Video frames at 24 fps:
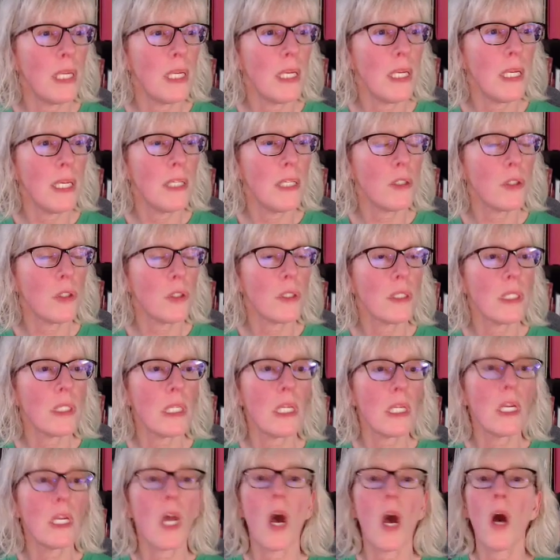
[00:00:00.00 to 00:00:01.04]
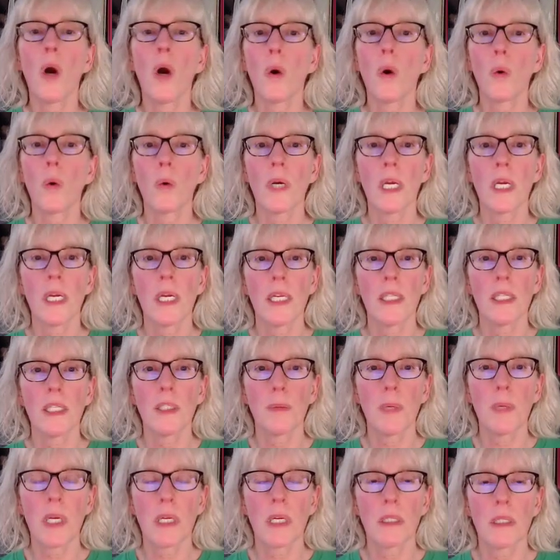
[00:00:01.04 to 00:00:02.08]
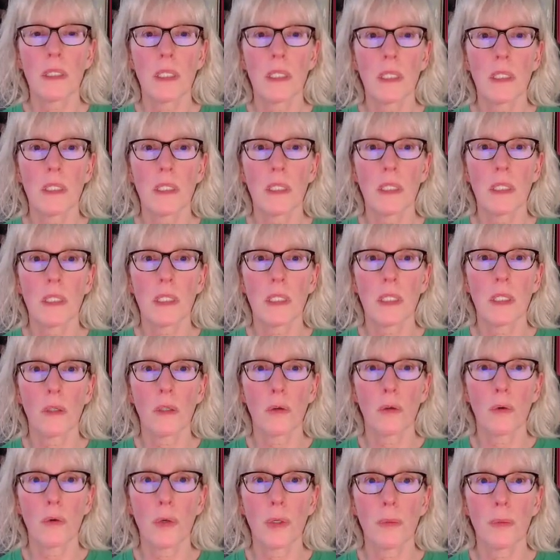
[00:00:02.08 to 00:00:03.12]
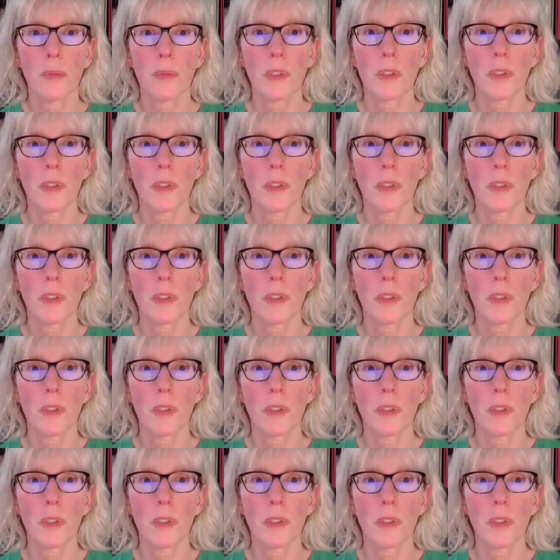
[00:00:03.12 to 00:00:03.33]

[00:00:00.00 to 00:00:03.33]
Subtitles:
Interesting. Oh, it's because this is still grouped.